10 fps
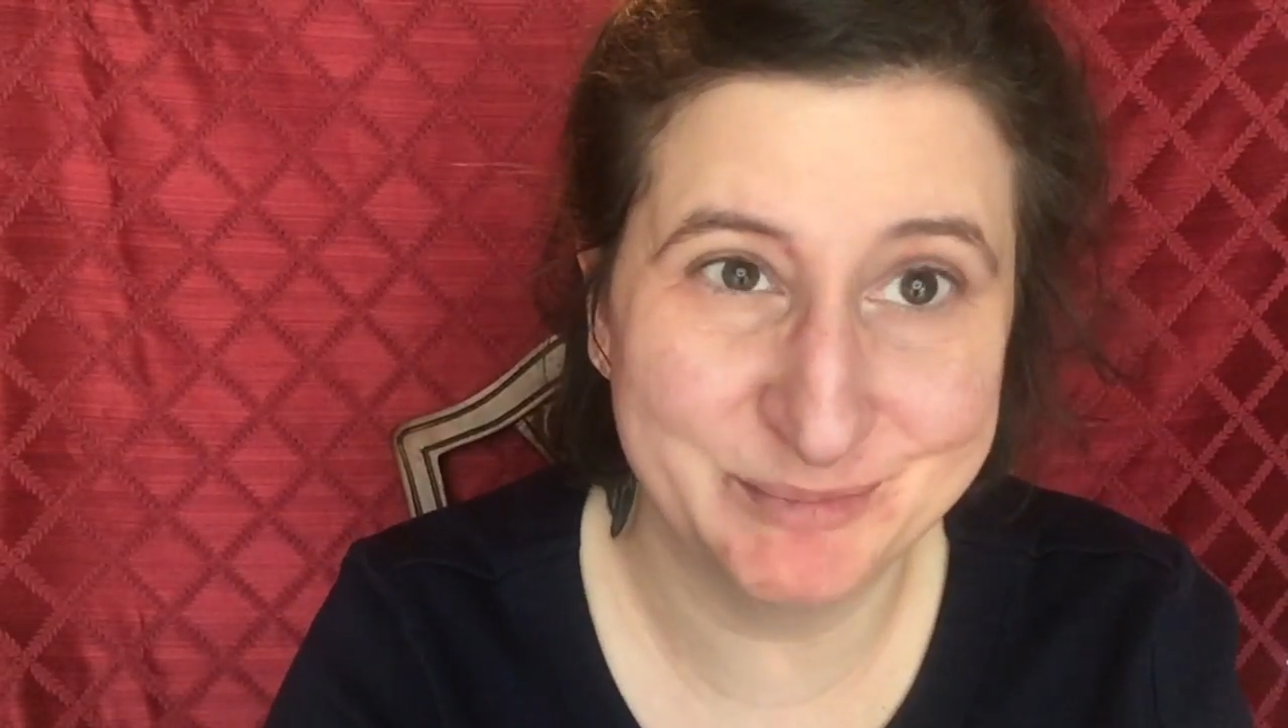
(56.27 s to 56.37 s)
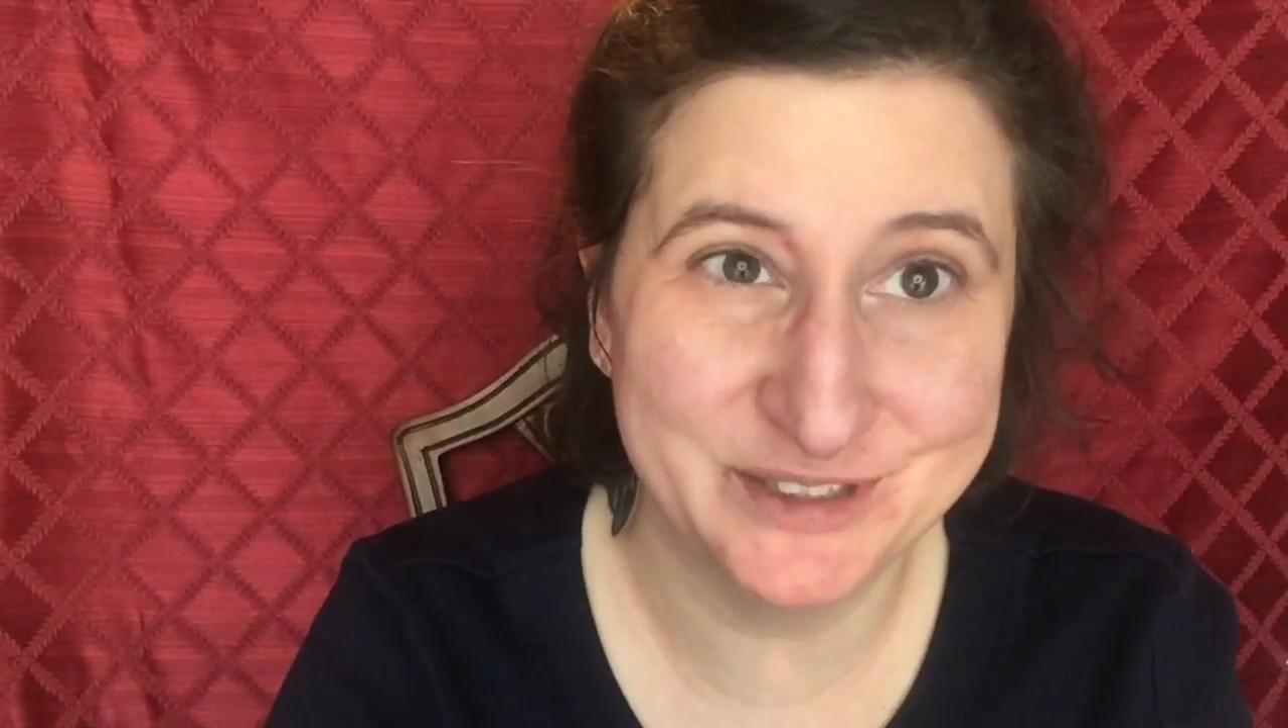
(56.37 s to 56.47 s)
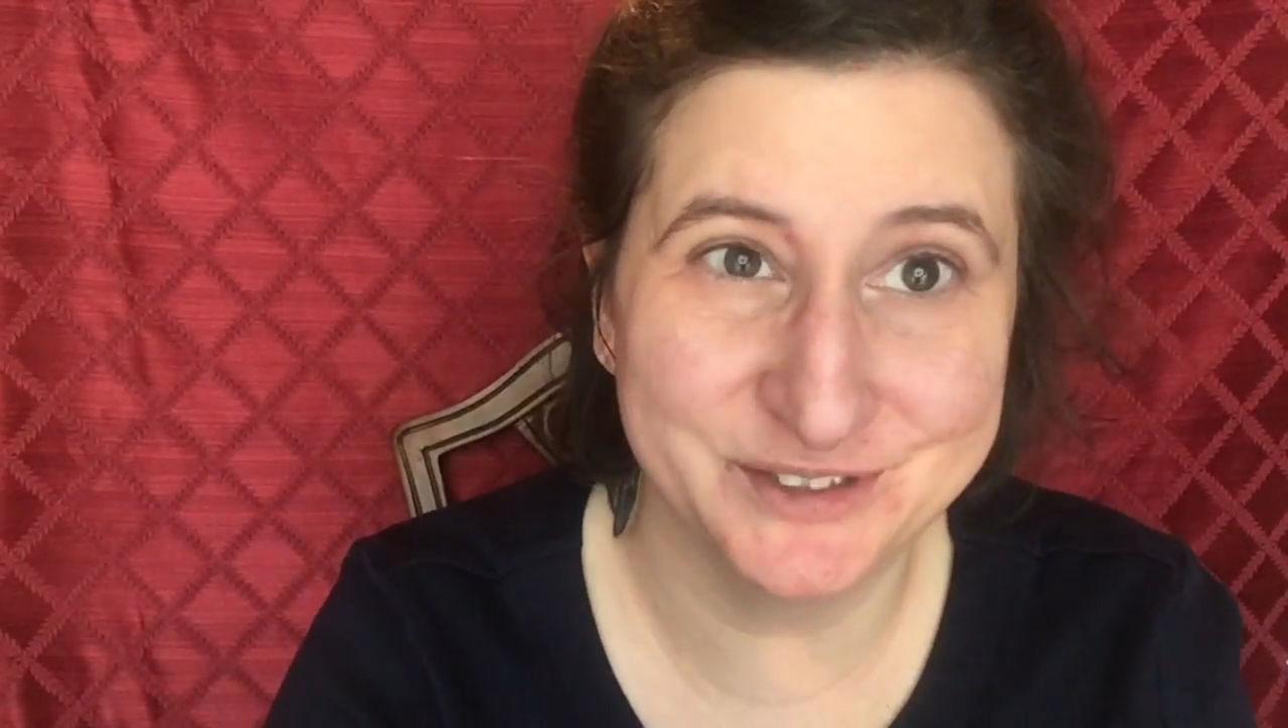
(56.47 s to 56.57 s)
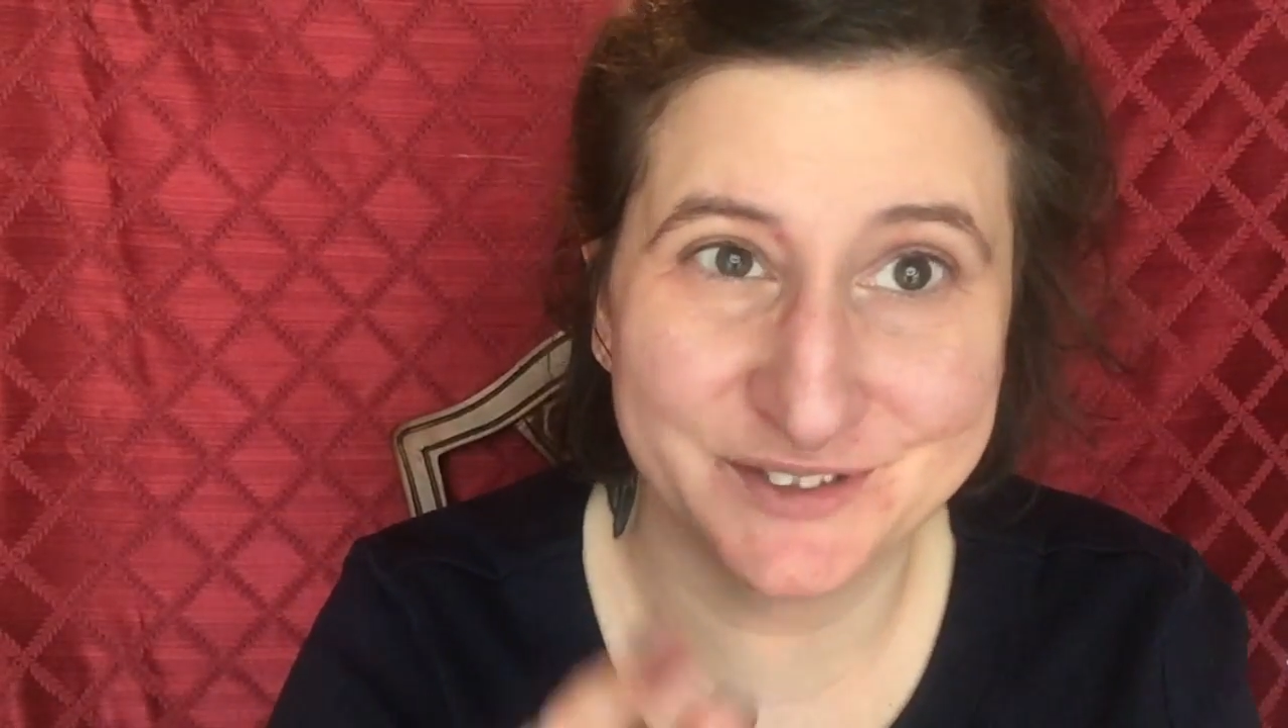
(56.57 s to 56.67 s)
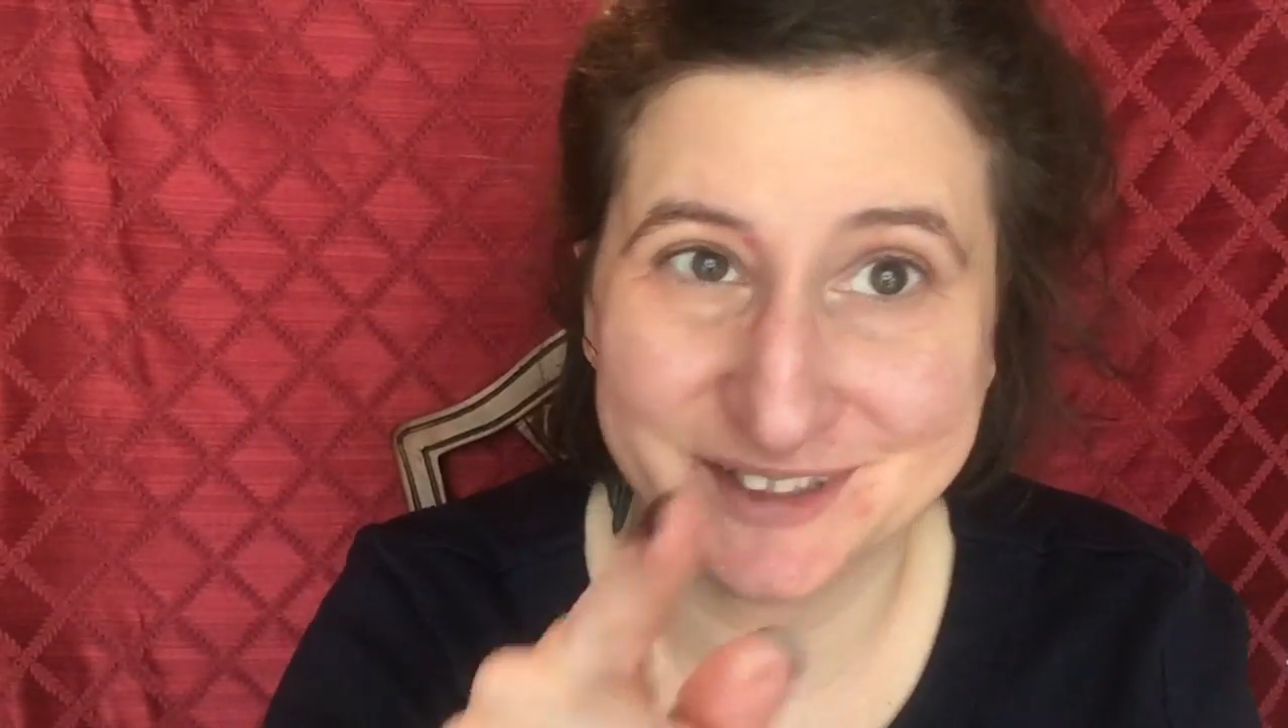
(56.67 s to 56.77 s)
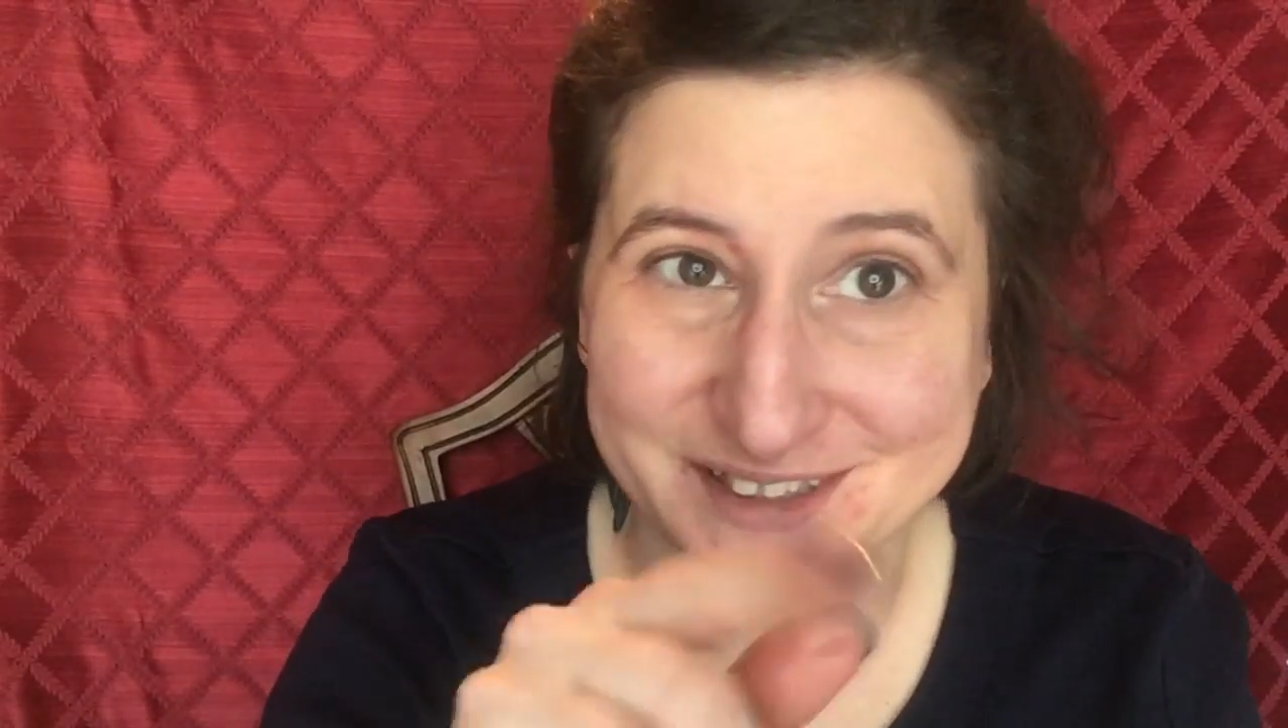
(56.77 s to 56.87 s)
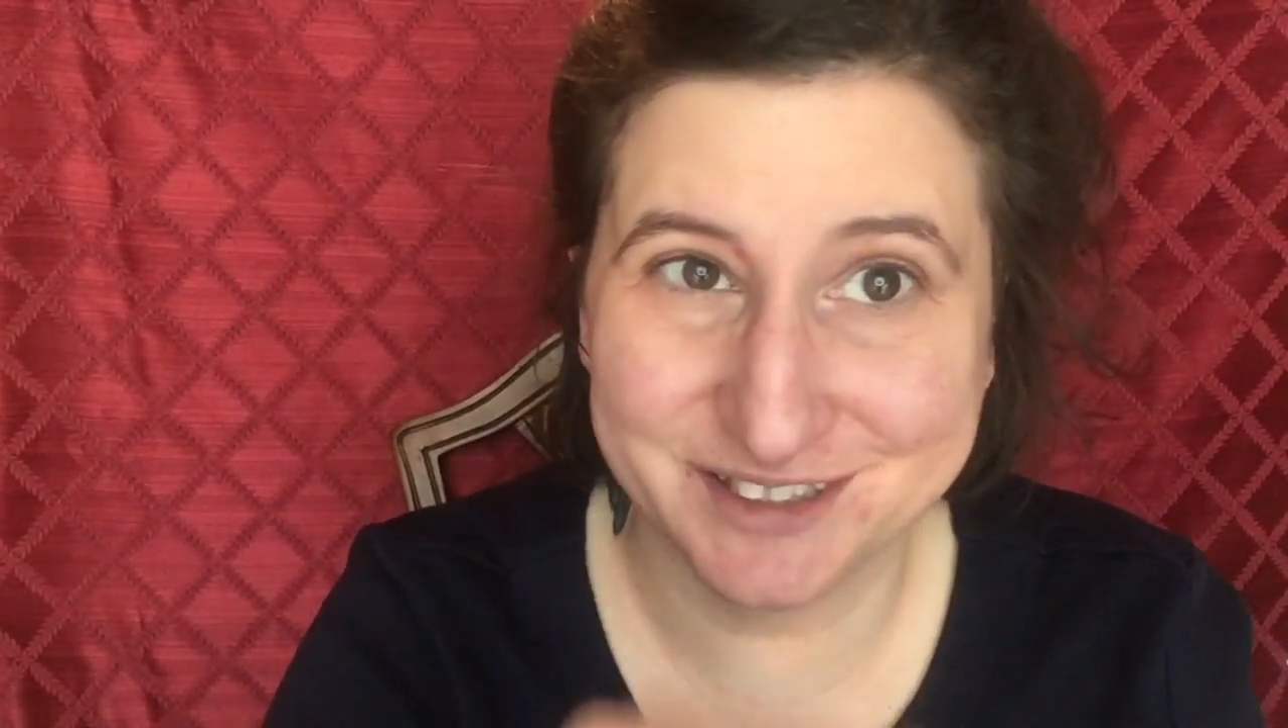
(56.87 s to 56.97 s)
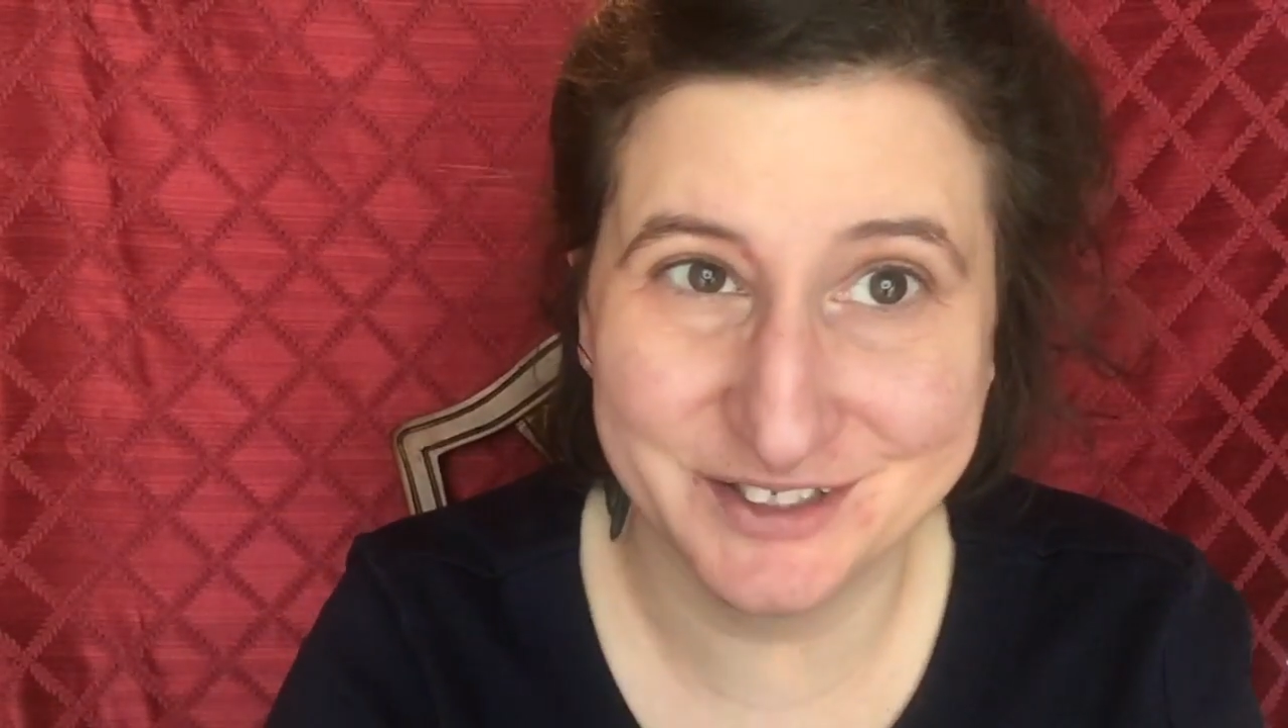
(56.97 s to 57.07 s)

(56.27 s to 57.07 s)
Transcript: mirror and